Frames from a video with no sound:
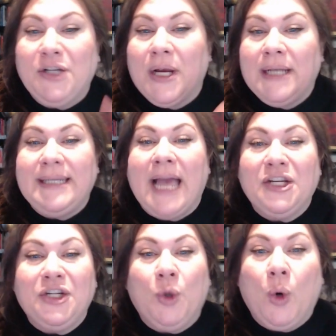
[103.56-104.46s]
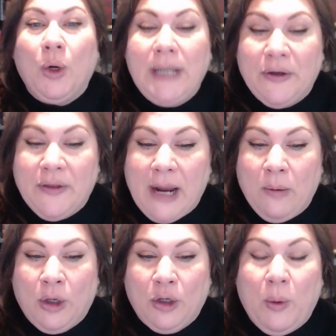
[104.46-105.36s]
My transaction coordinator that
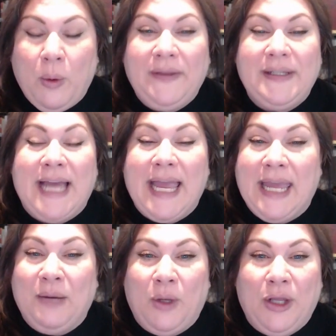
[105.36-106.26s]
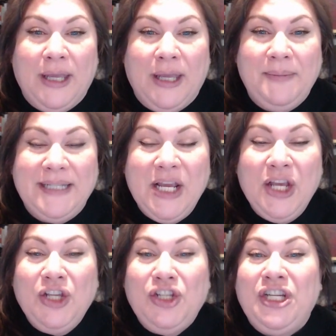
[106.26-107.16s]
I work with, Diane Williams,
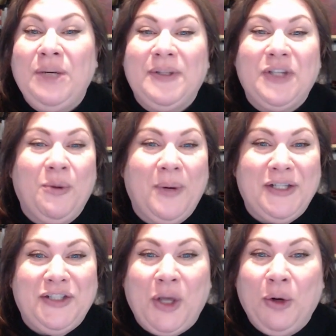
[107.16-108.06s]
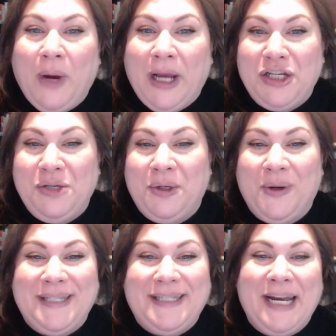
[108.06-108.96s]
she was always so great. She
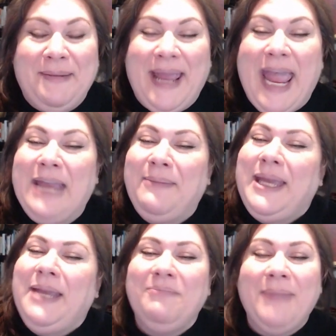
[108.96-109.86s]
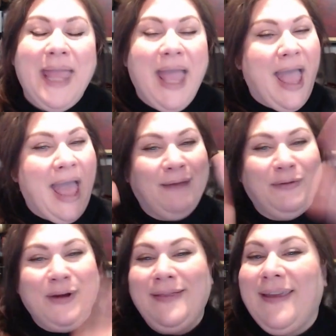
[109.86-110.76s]
would always say to me, Amy,
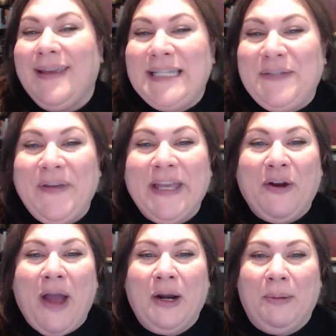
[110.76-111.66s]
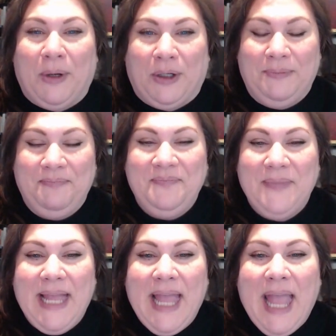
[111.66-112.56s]
everything is figure outable.
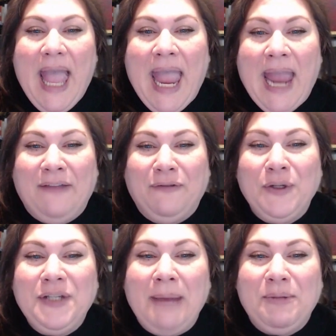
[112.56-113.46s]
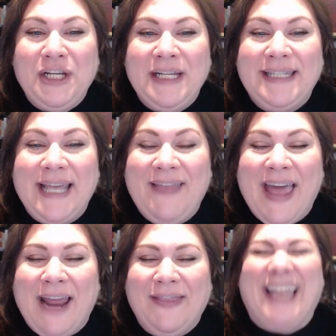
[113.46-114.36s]
And the first time she said
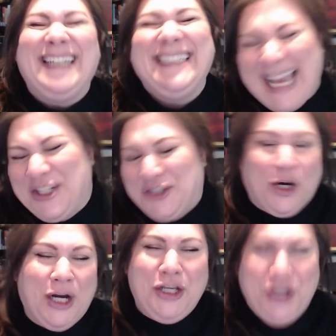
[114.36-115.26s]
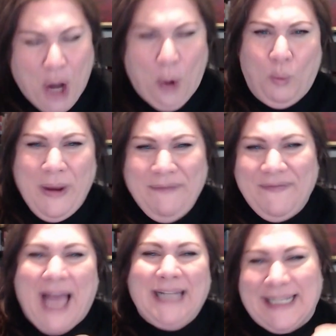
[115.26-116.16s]
that, I thought, gosh darn it, no,
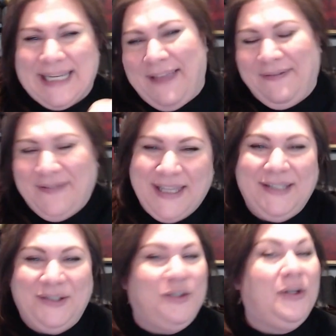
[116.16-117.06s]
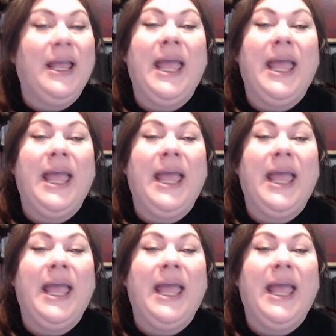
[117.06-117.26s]
we've got to get this.